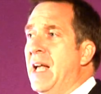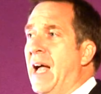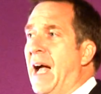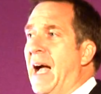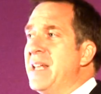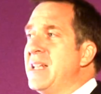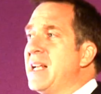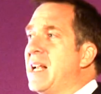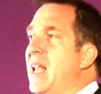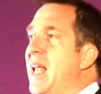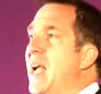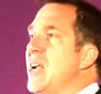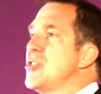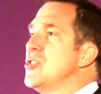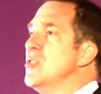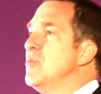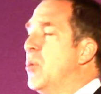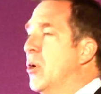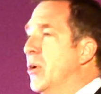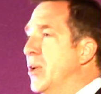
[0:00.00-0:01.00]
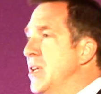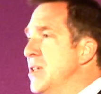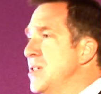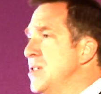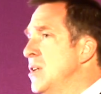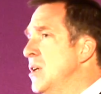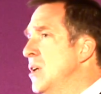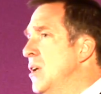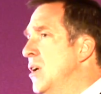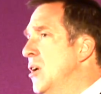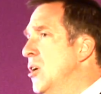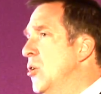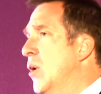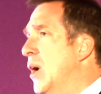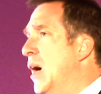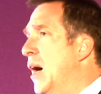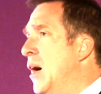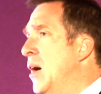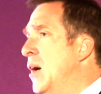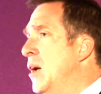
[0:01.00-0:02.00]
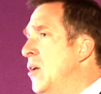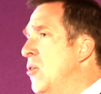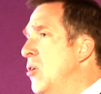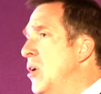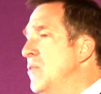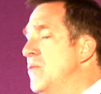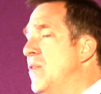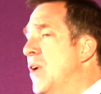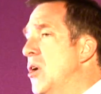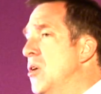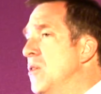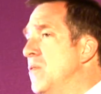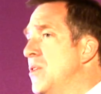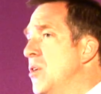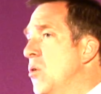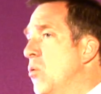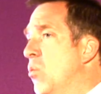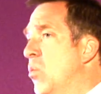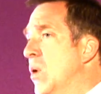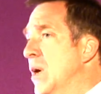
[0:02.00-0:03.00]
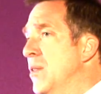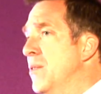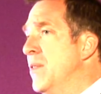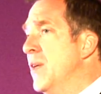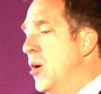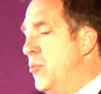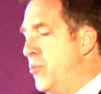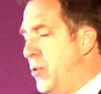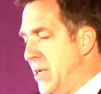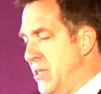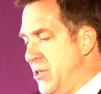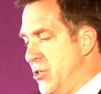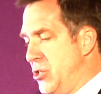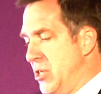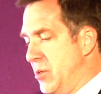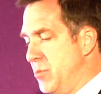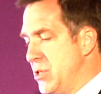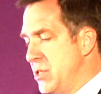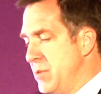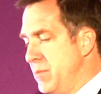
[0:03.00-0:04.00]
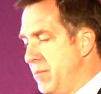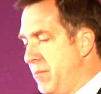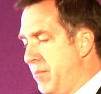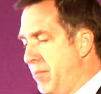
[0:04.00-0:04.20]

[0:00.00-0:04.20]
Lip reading: and a collection of bodies who are involved with apprenticeships.